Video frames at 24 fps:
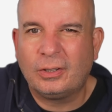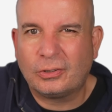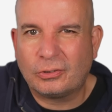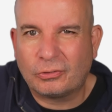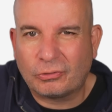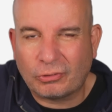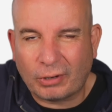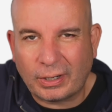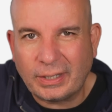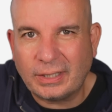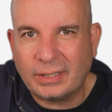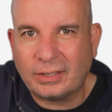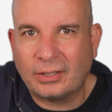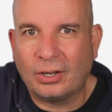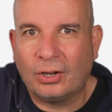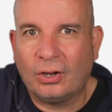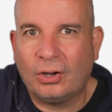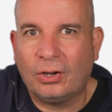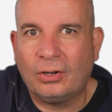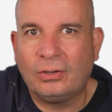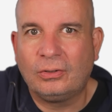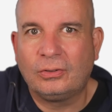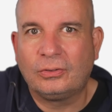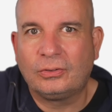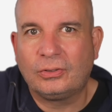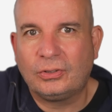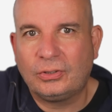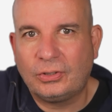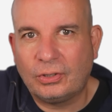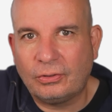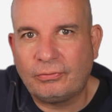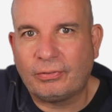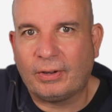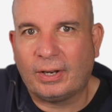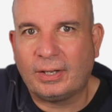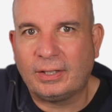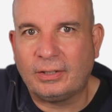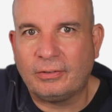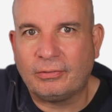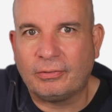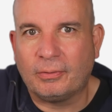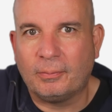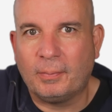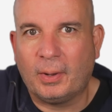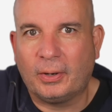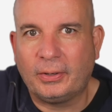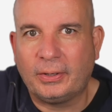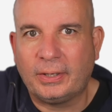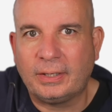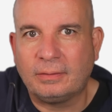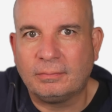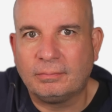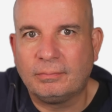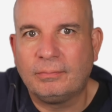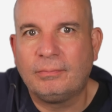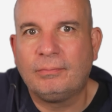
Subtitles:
Great car, good value for money.